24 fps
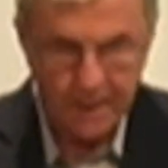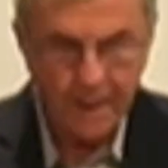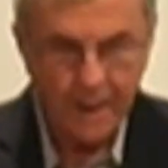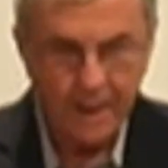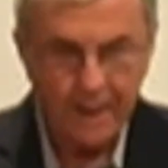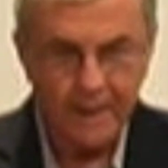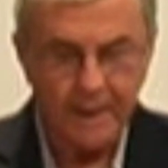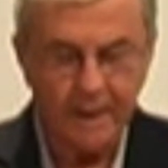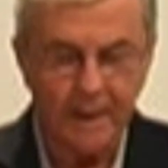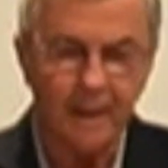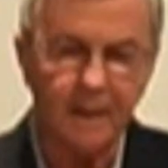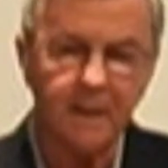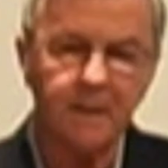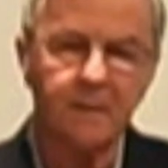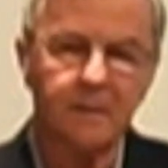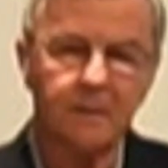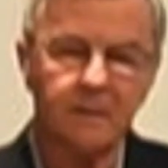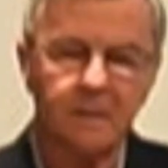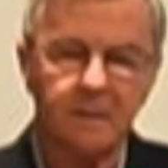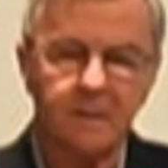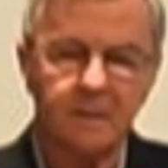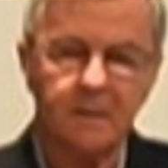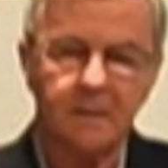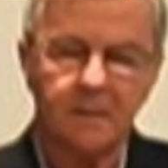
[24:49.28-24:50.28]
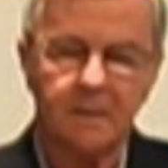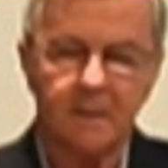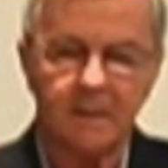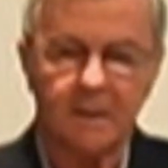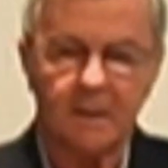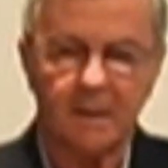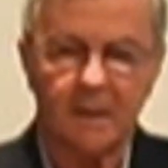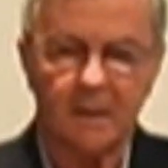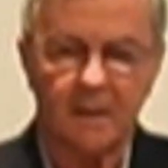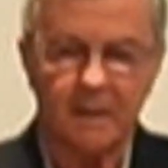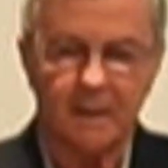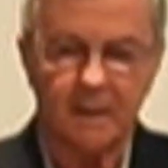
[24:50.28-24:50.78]
And
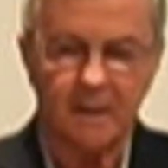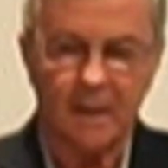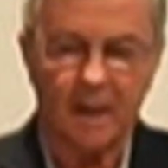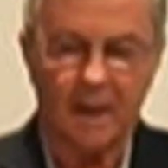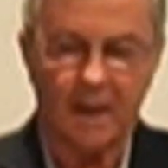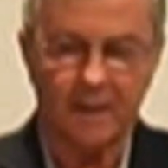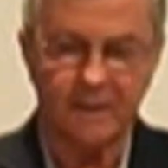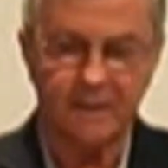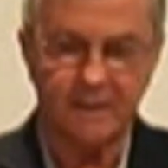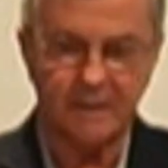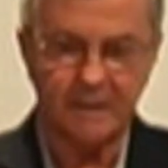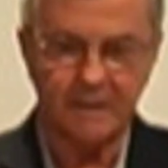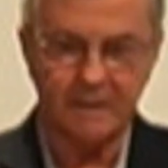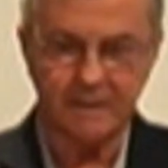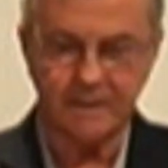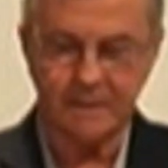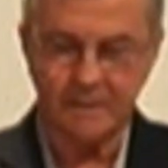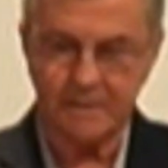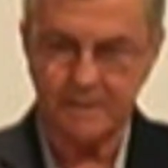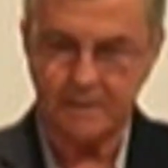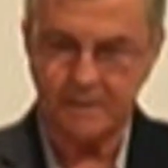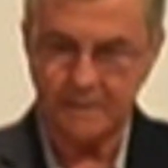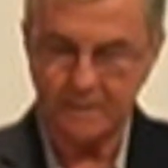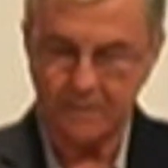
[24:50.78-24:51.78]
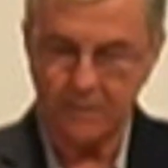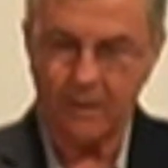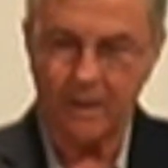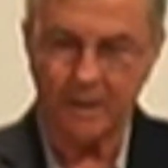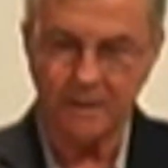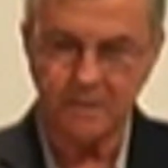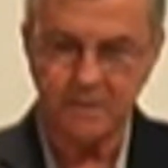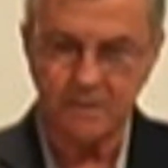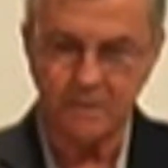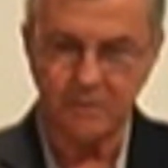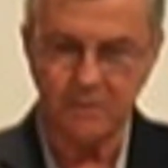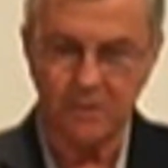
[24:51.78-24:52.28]
on these
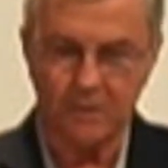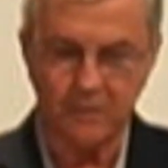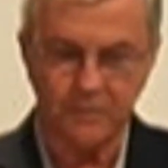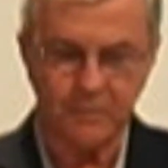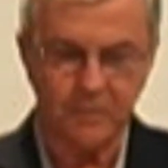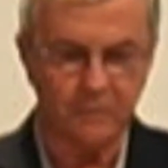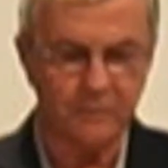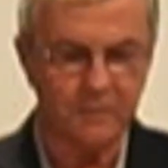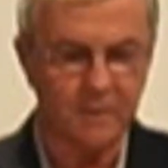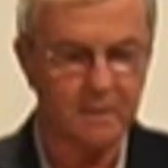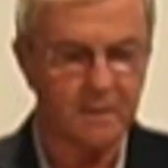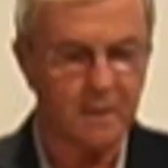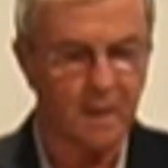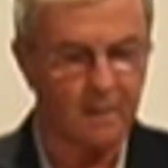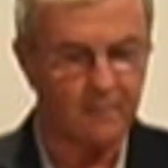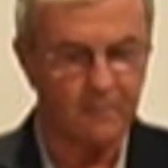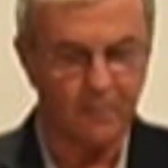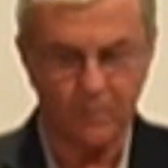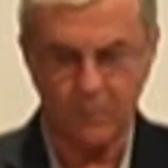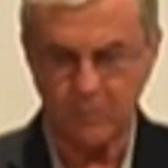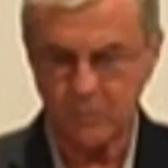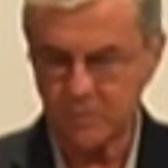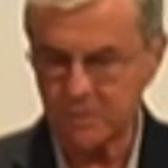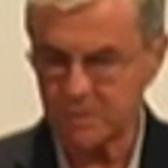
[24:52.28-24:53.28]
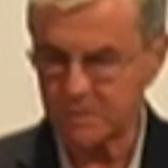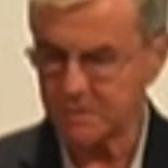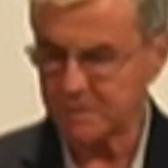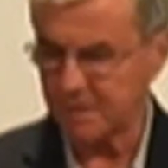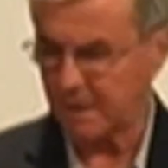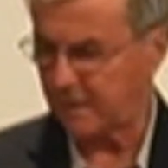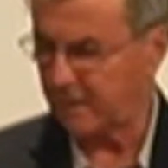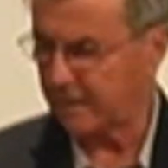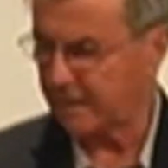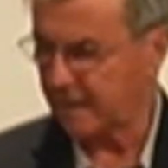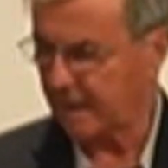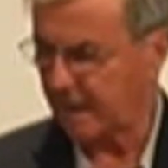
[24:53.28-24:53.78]
thoughts, there's also that emotions
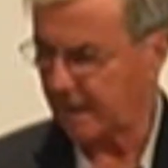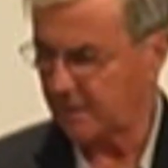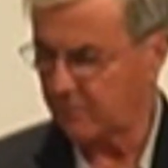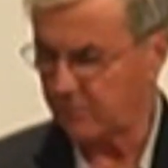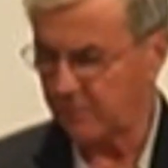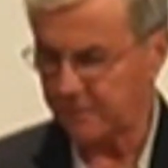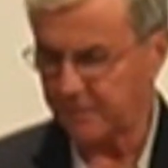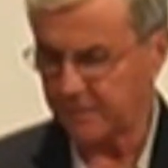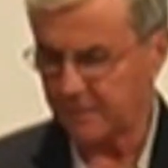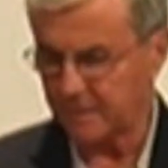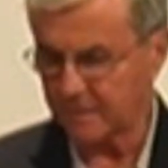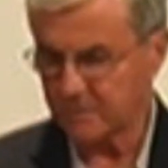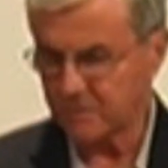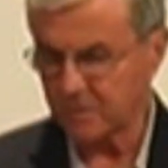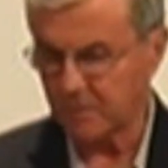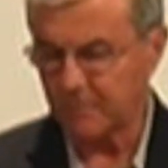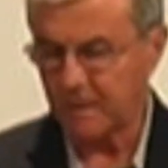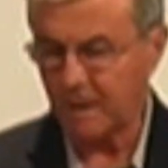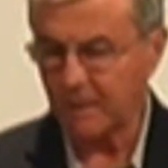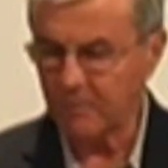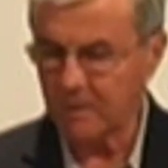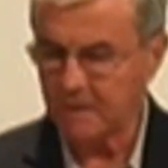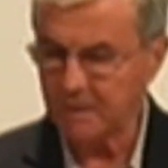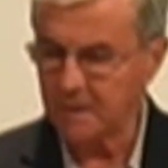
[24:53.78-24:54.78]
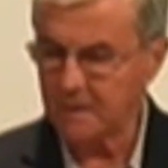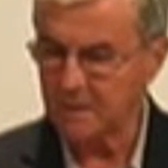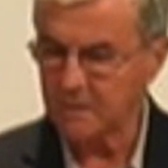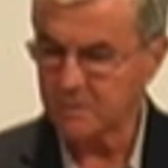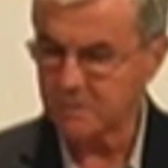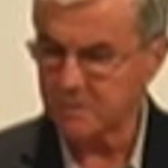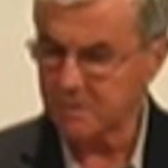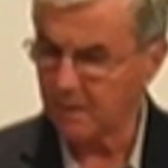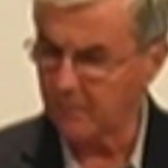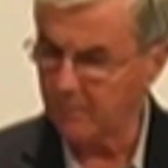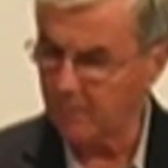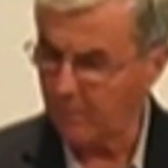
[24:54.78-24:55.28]
are tied with it. So maybe
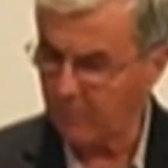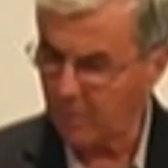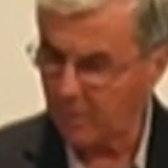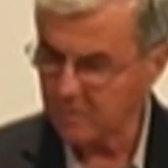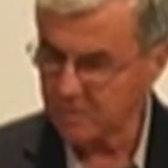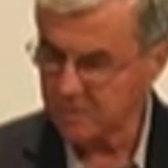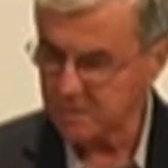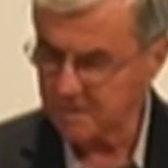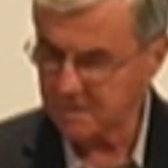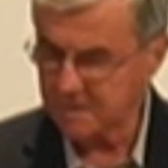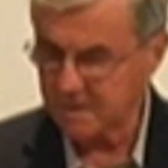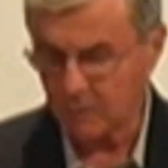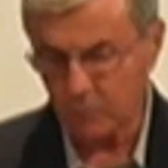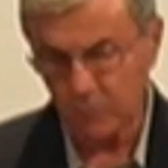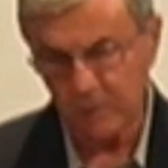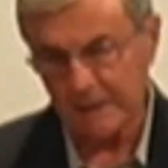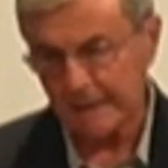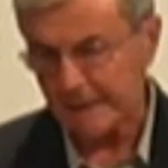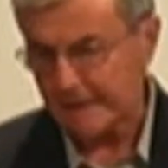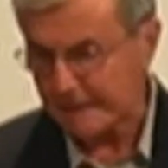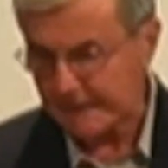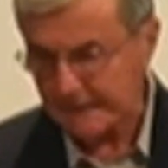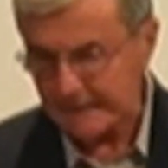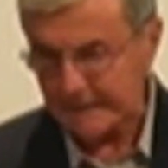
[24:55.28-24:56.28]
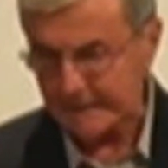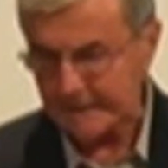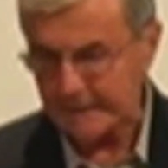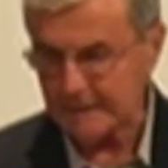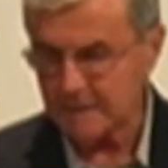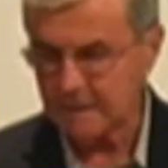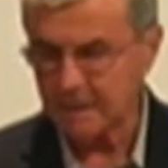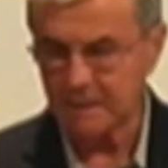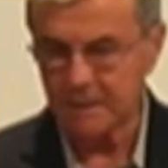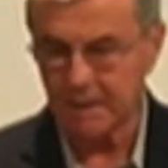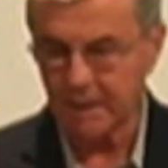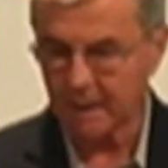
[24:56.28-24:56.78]
there's some emotions that we need
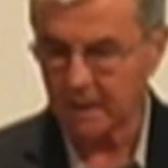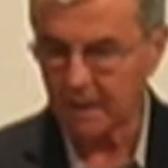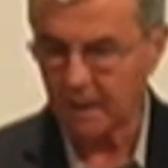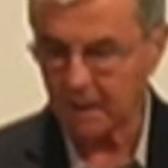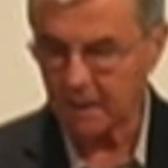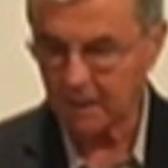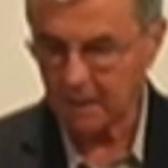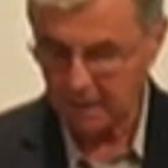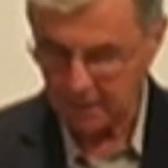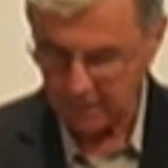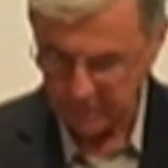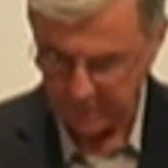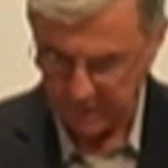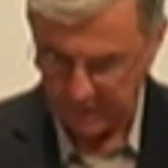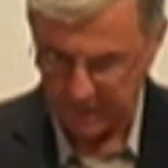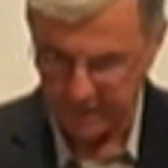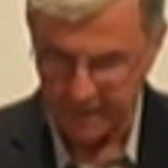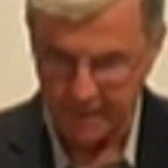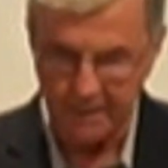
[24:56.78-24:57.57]
to take a look at.